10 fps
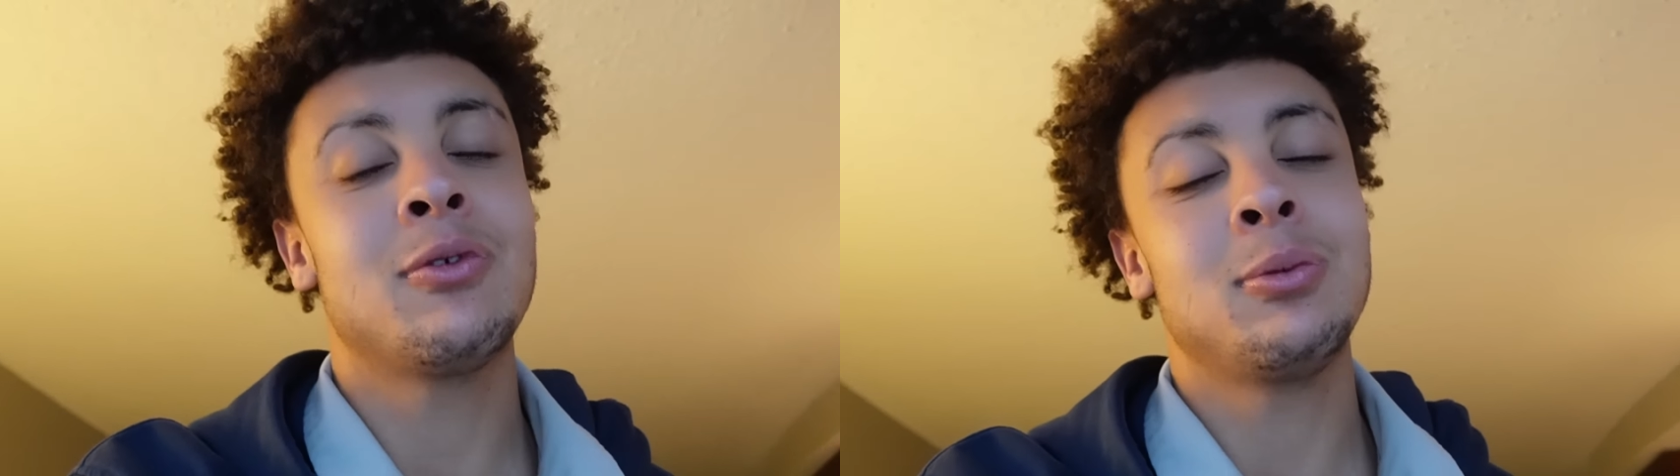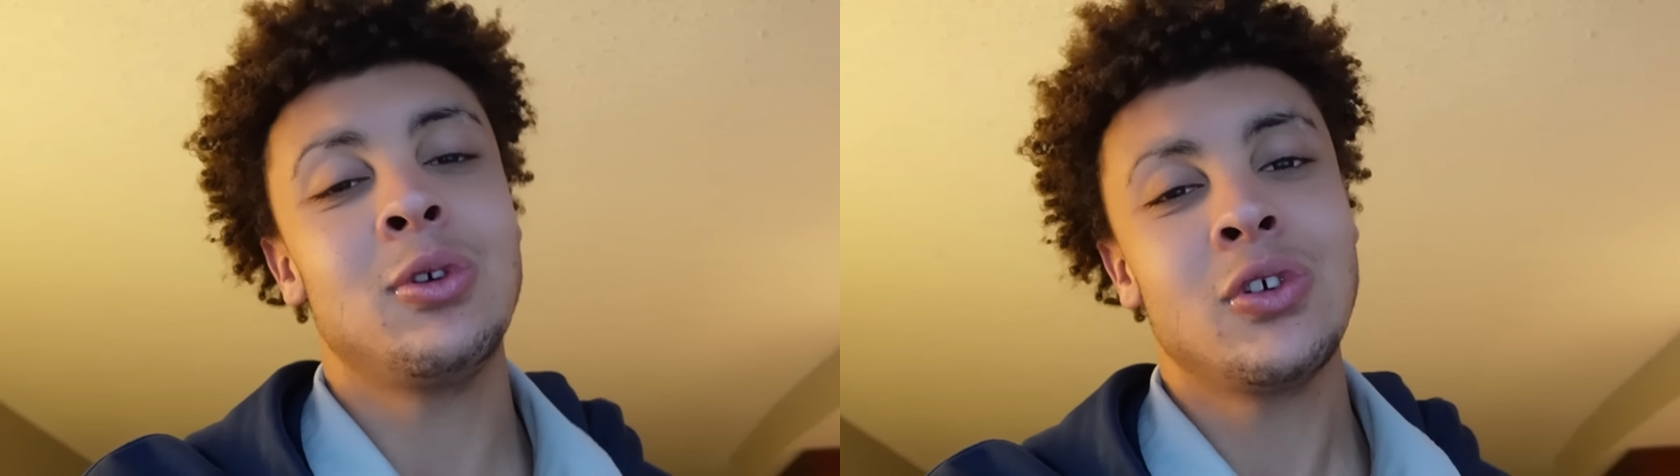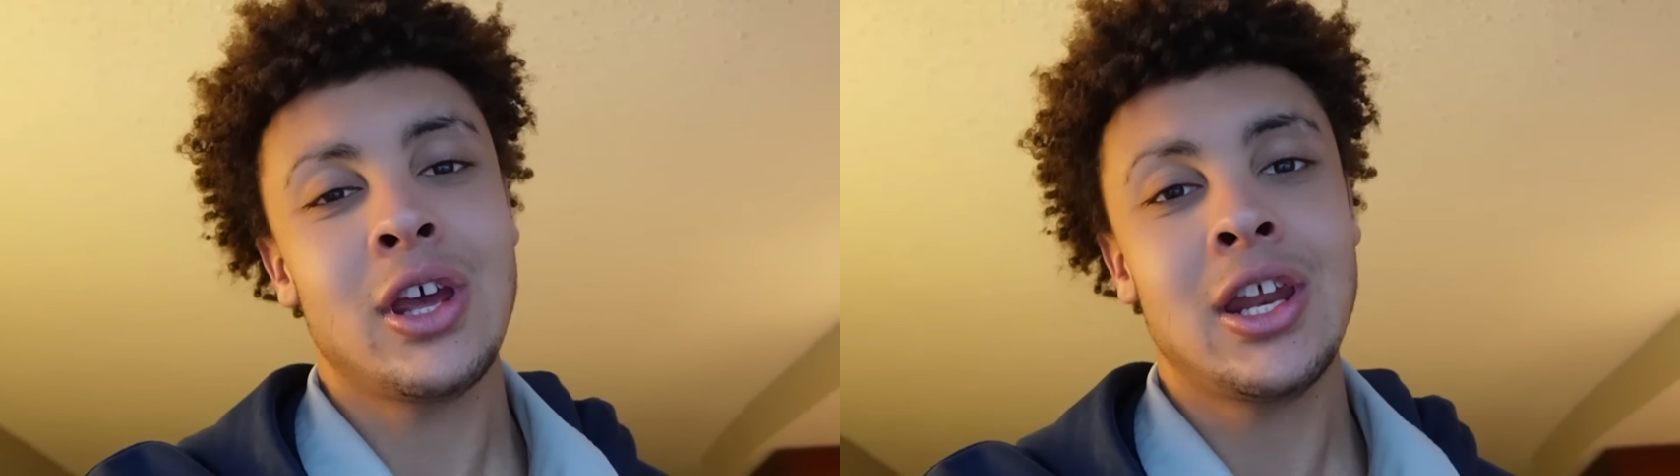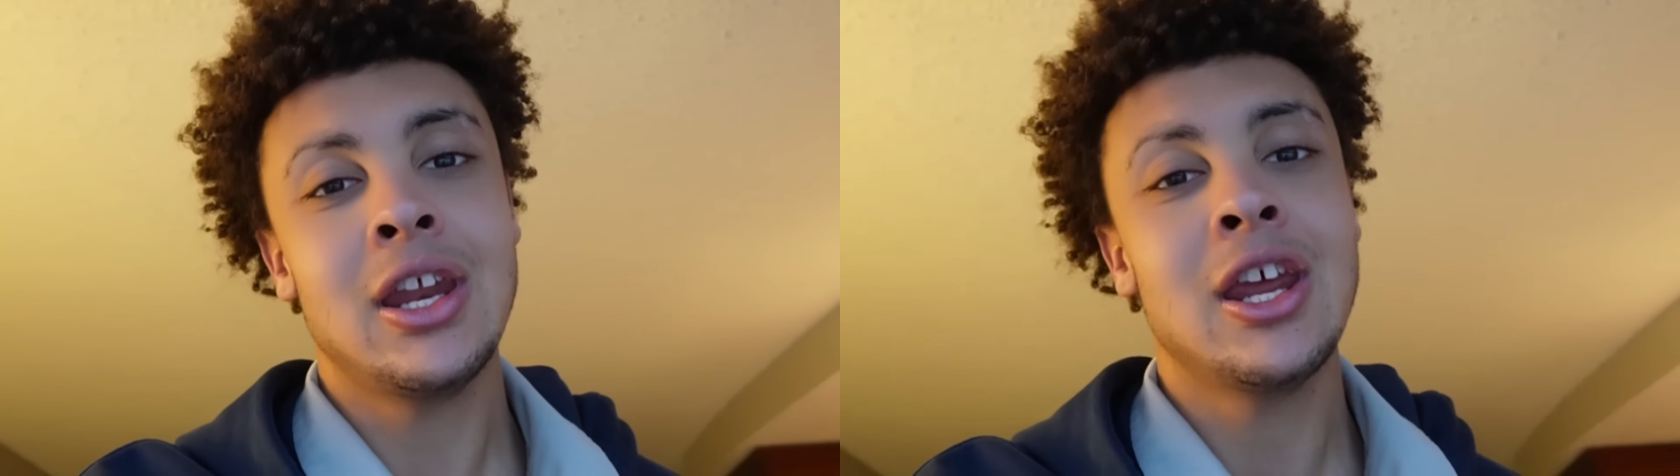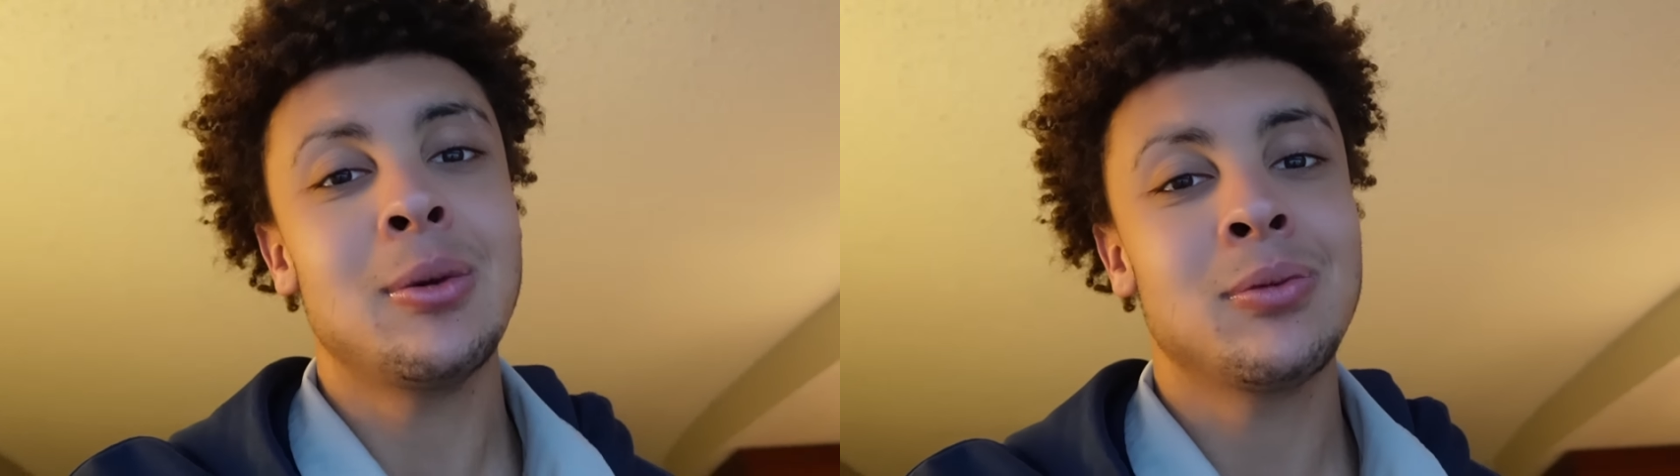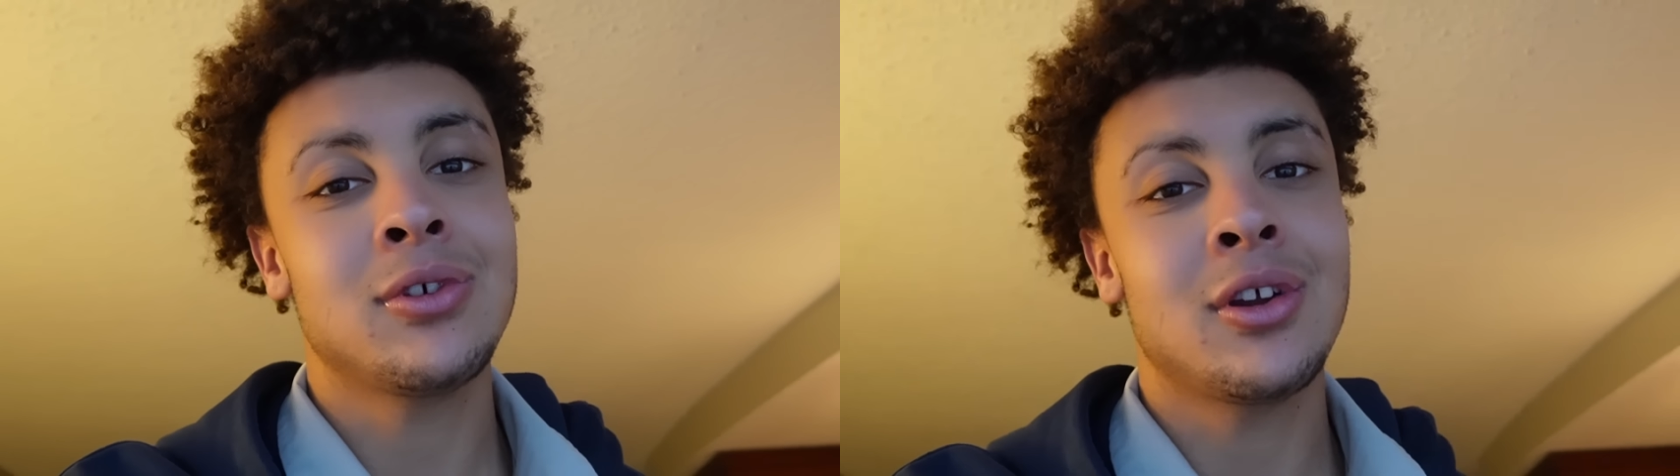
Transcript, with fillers: from using any names.